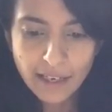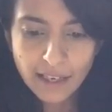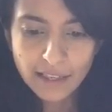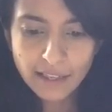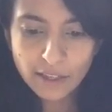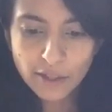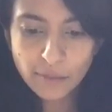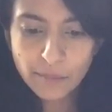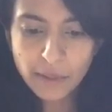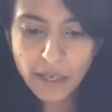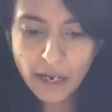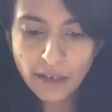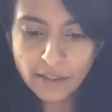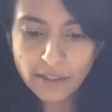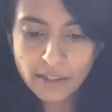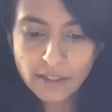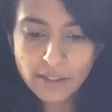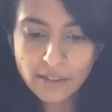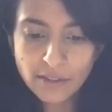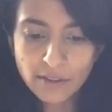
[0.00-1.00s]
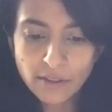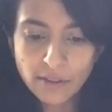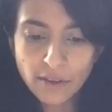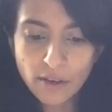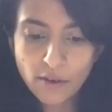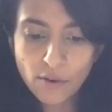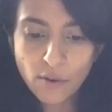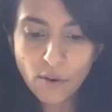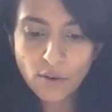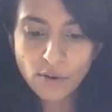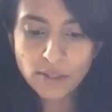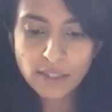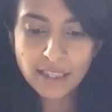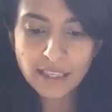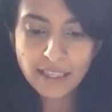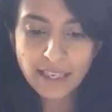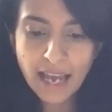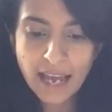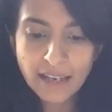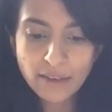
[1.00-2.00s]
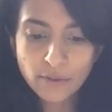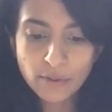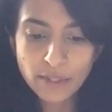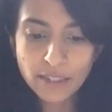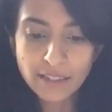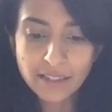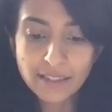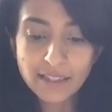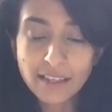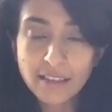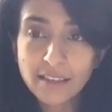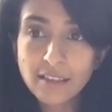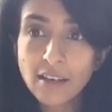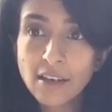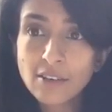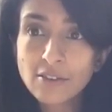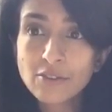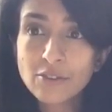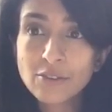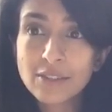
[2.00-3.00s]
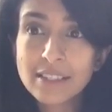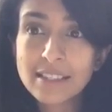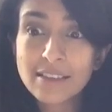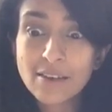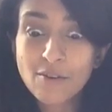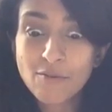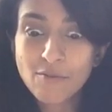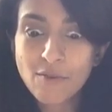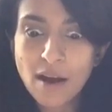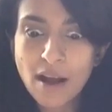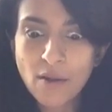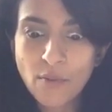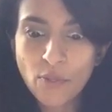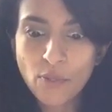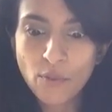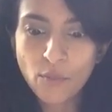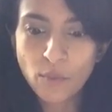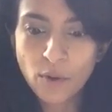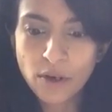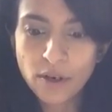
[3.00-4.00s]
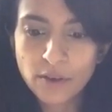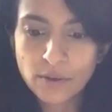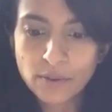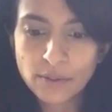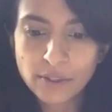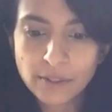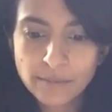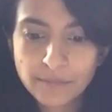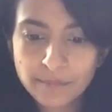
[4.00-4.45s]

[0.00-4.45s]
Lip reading: that could be understood across languages and countries around the world.